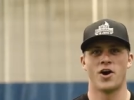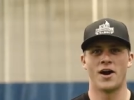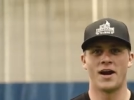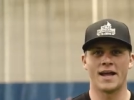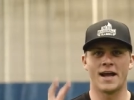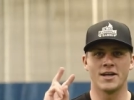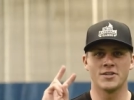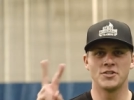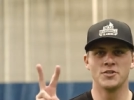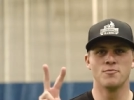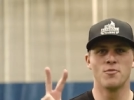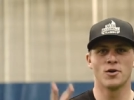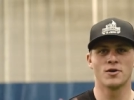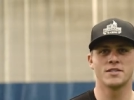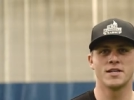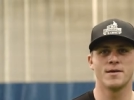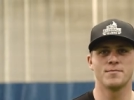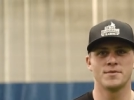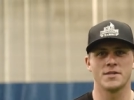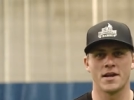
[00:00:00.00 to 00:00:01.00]
All right, I got two more
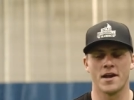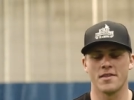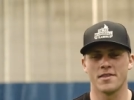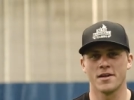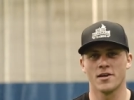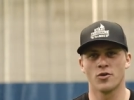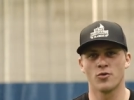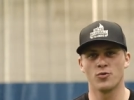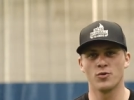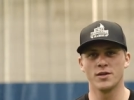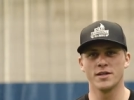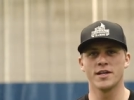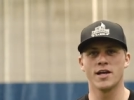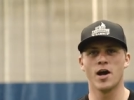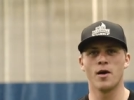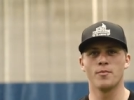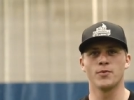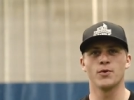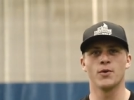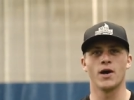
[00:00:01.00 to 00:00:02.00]
tips that I think will really
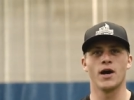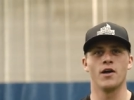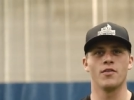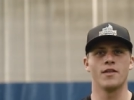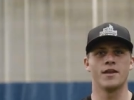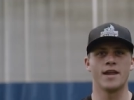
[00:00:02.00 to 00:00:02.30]
help you out.